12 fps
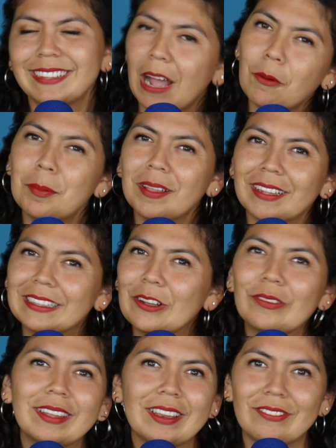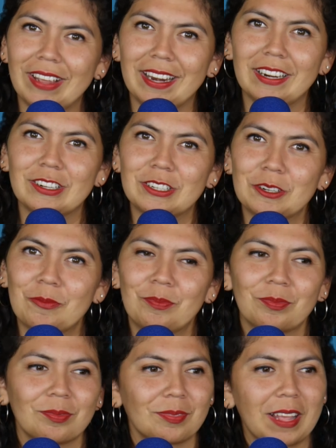That would be like the only advantage.
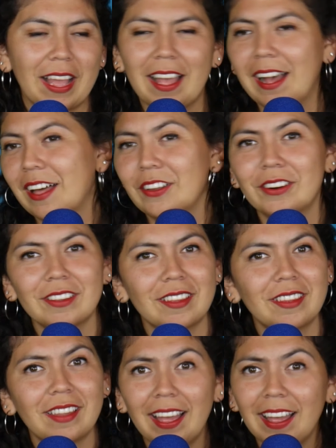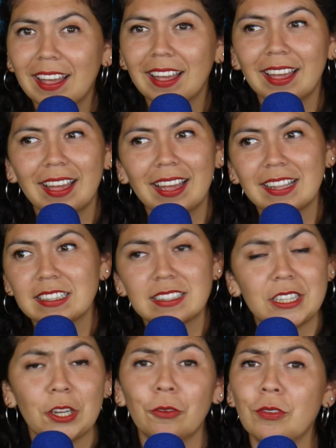Other than that,
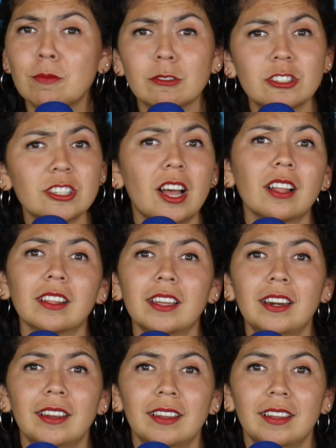Teofimo's solid.